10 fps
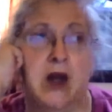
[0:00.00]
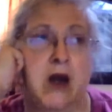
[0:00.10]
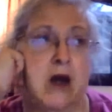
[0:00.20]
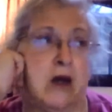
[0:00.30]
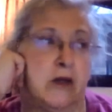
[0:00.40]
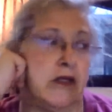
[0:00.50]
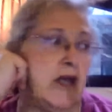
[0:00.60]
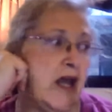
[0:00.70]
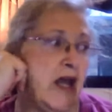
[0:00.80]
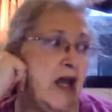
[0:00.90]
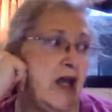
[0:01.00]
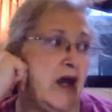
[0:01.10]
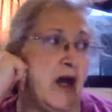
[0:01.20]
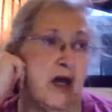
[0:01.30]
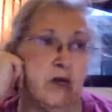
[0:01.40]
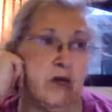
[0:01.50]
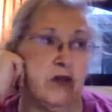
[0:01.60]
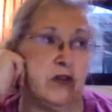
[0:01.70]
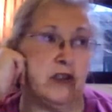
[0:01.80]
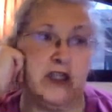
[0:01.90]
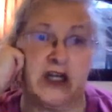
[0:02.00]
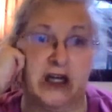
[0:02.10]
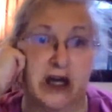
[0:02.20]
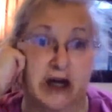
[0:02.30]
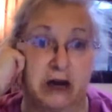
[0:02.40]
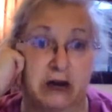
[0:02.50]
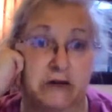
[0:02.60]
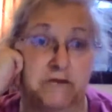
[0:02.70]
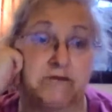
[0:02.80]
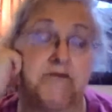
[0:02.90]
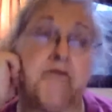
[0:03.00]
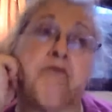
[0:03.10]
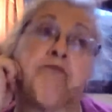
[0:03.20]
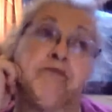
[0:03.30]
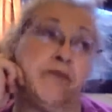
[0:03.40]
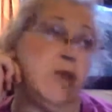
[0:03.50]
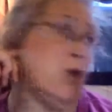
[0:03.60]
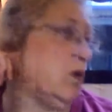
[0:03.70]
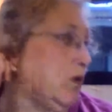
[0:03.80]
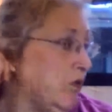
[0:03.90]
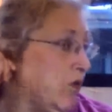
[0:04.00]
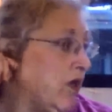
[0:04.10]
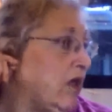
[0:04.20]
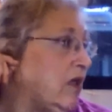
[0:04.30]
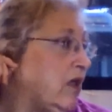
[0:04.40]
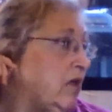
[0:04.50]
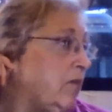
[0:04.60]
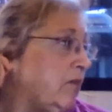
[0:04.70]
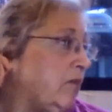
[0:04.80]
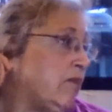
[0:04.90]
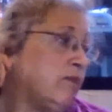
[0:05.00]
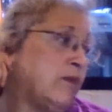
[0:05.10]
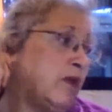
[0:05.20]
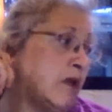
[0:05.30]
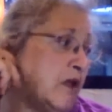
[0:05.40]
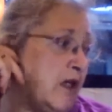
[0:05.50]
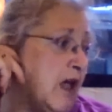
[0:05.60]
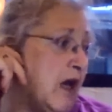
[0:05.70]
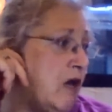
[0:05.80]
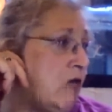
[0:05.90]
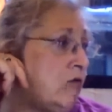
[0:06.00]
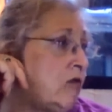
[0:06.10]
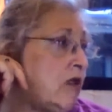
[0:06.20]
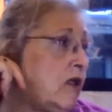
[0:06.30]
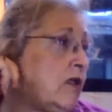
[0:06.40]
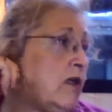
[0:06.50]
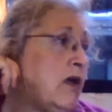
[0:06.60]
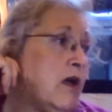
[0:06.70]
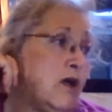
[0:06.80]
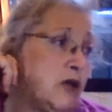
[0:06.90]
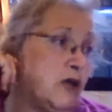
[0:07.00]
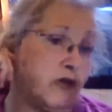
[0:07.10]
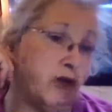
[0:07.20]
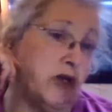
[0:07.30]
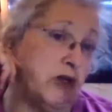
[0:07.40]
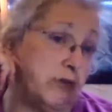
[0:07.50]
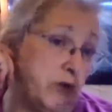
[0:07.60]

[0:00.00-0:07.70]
Today I was cleaning house, so I did a cleaned house and destroyed some